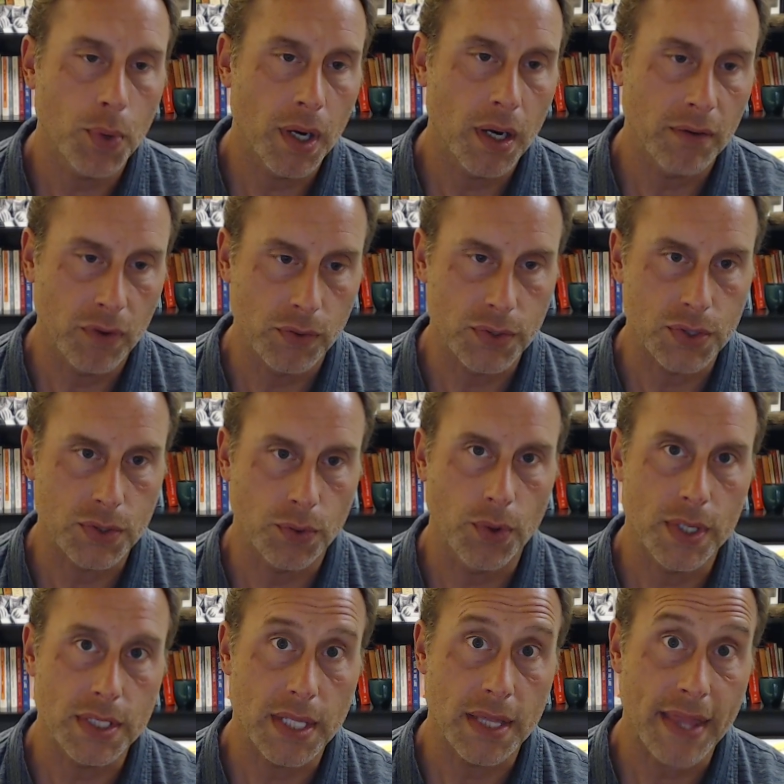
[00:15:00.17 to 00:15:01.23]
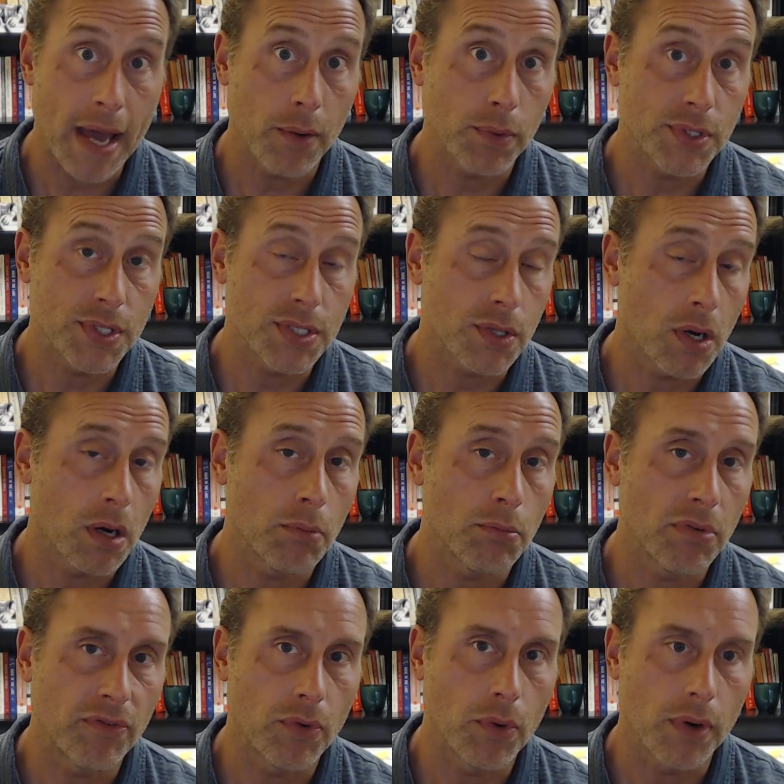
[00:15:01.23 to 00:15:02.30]
of old stories and that which has gone
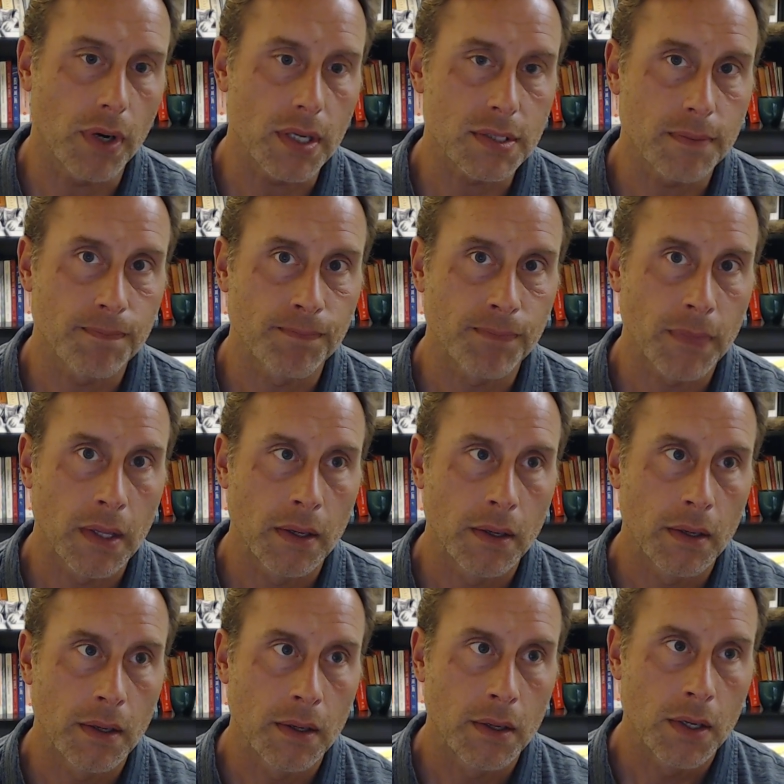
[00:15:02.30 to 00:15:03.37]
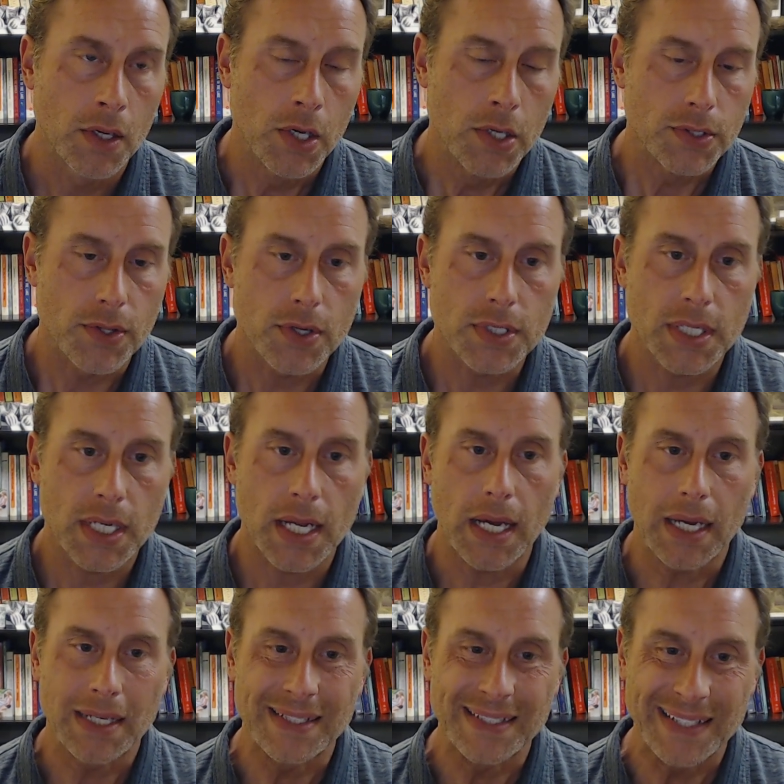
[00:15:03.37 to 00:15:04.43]
before us. So there's a
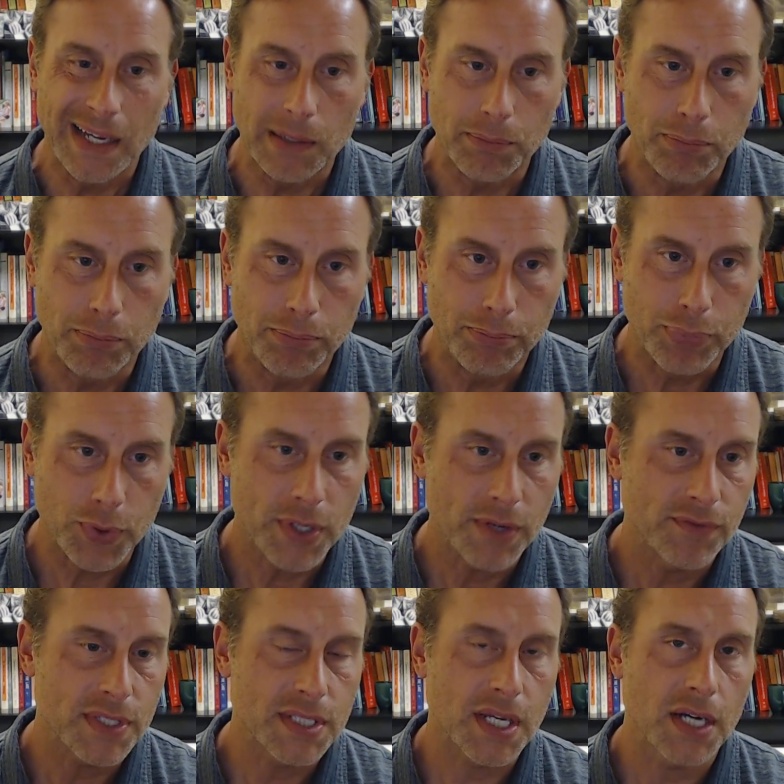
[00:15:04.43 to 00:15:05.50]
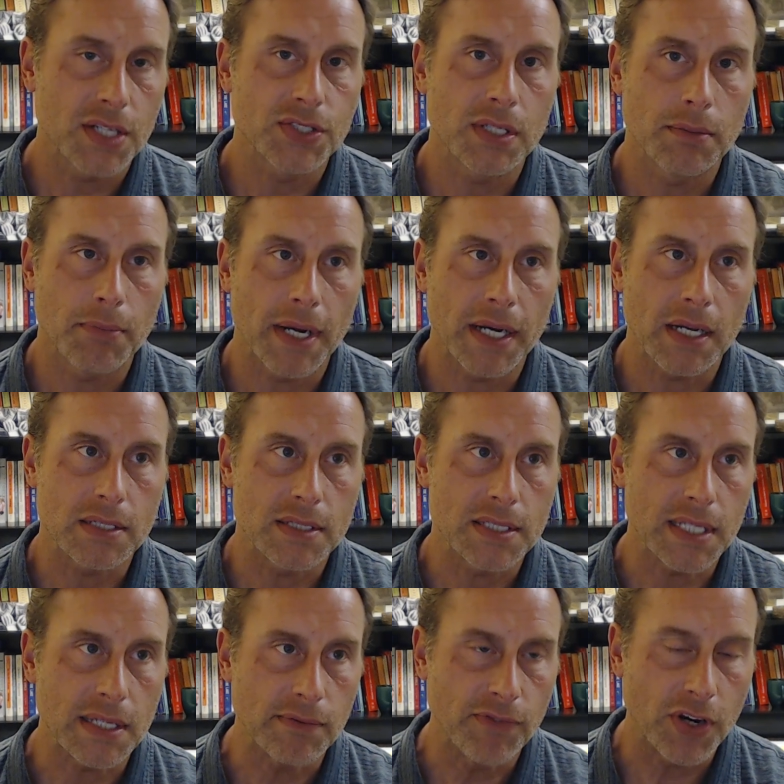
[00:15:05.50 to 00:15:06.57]
brief discussion. It might not seem
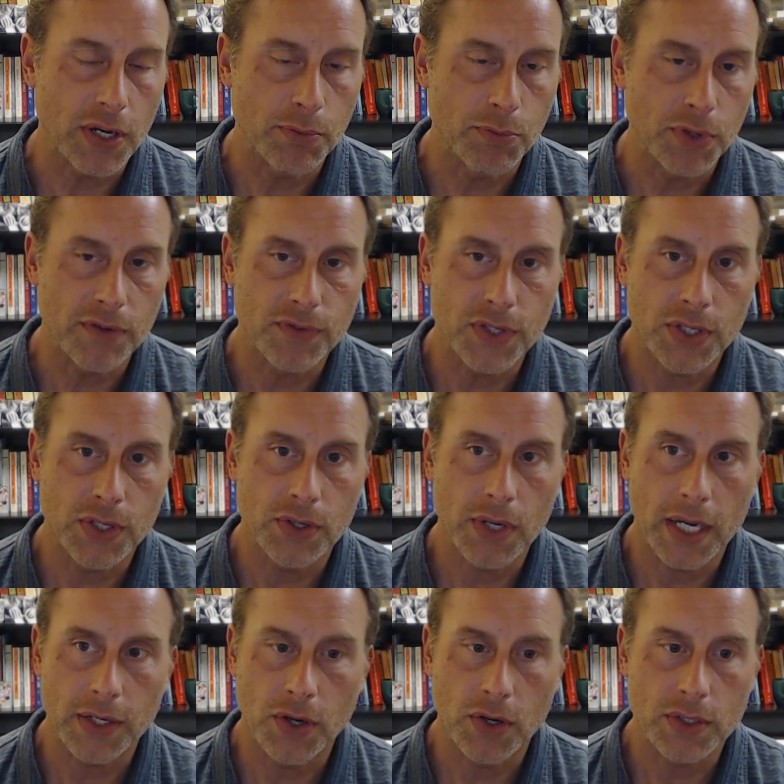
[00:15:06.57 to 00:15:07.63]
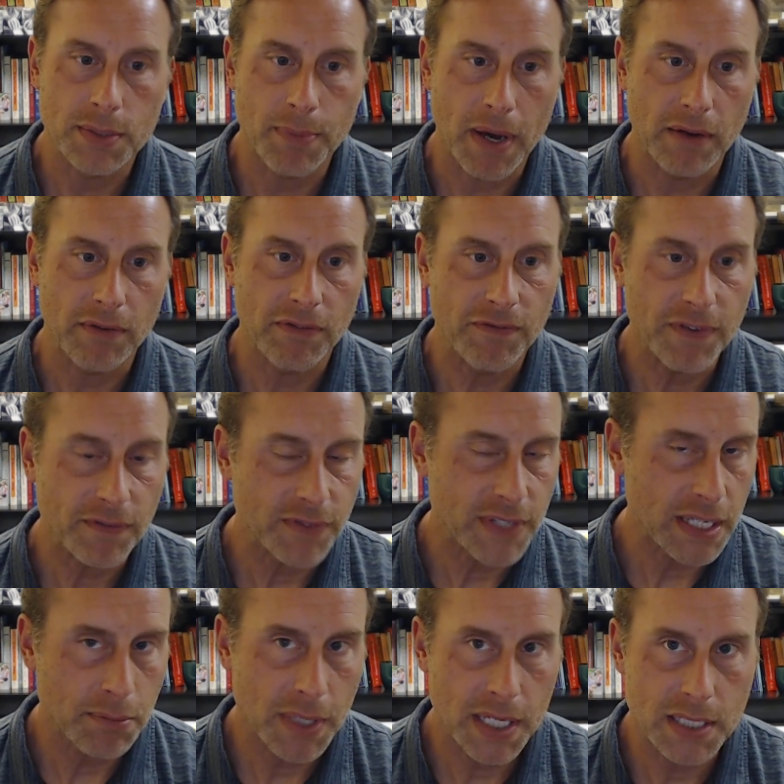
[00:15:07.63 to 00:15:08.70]
very brief to you. I know it's about 15
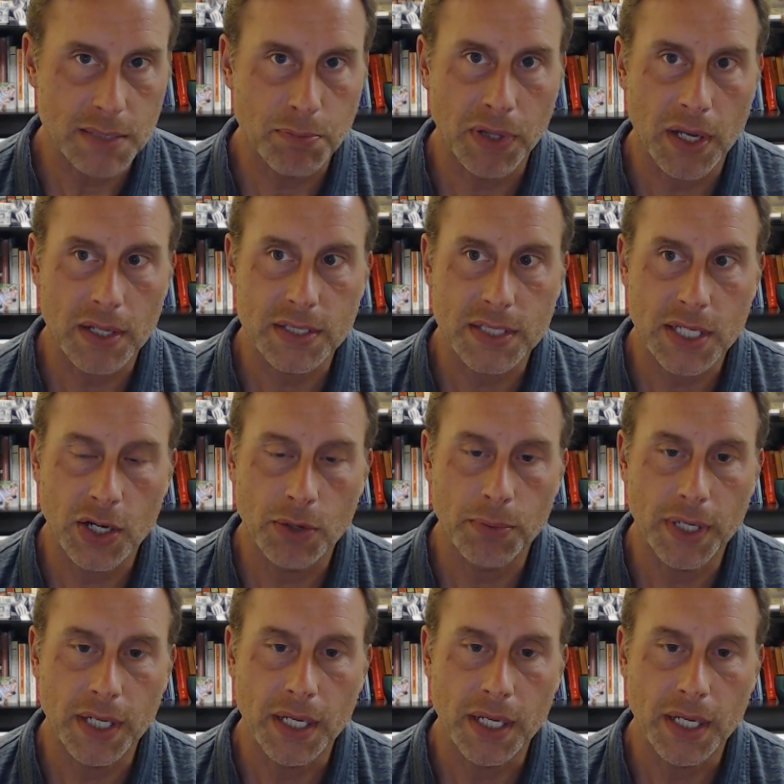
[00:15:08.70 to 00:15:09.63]
minutes plus here, but